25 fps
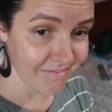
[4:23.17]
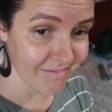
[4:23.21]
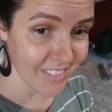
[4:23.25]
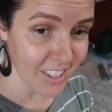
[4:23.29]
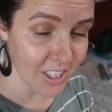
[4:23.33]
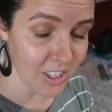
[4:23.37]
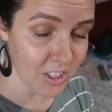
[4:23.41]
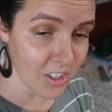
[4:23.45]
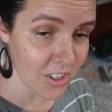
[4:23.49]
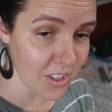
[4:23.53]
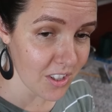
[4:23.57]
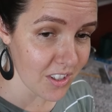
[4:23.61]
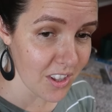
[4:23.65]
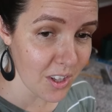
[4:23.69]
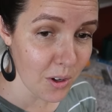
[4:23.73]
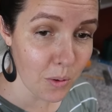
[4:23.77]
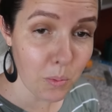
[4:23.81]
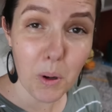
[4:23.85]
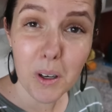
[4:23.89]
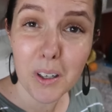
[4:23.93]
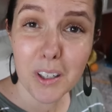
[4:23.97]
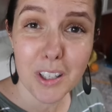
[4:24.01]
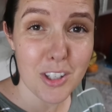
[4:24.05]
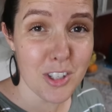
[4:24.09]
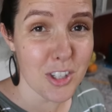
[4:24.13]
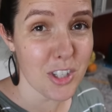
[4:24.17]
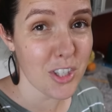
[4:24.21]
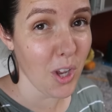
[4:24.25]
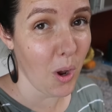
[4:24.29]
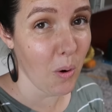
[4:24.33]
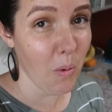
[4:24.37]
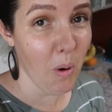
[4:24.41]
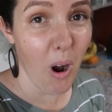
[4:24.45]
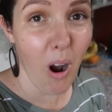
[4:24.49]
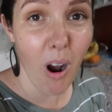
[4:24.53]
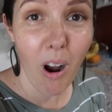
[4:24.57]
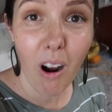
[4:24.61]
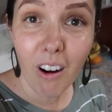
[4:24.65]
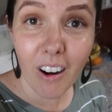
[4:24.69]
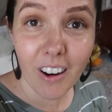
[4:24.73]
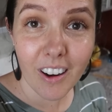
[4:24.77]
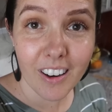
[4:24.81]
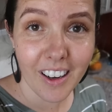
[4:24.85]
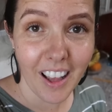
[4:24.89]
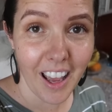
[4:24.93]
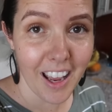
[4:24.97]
they're working so hard.